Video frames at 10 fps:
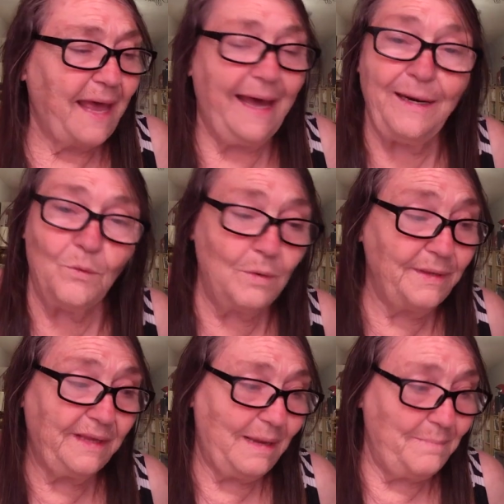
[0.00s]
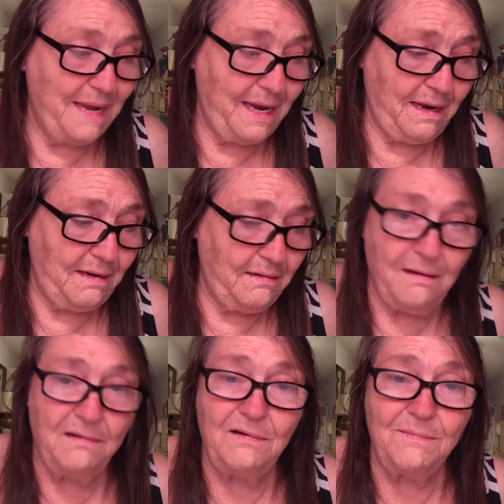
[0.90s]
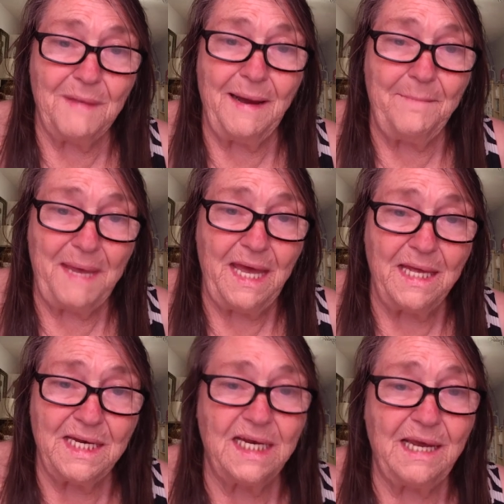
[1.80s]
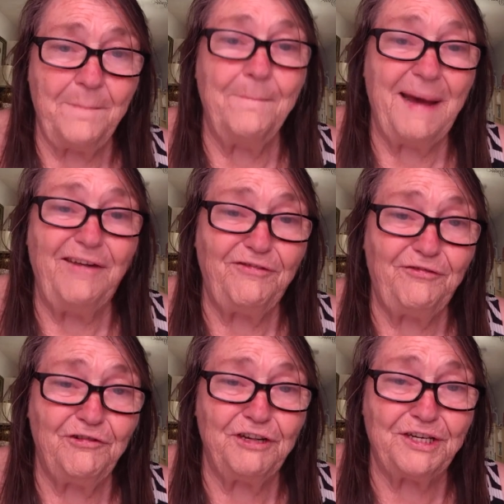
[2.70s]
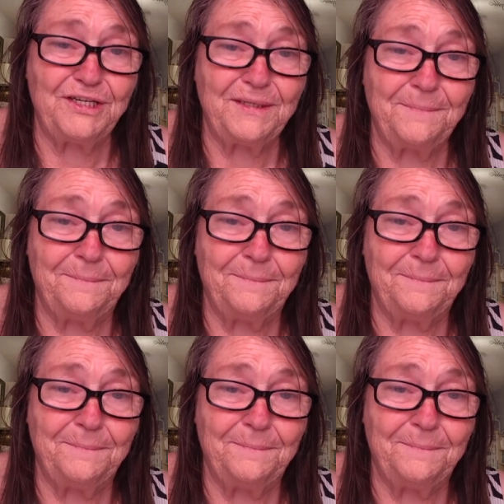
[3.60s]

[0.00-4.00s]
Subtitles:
I don't want that man under my bed to get my foot.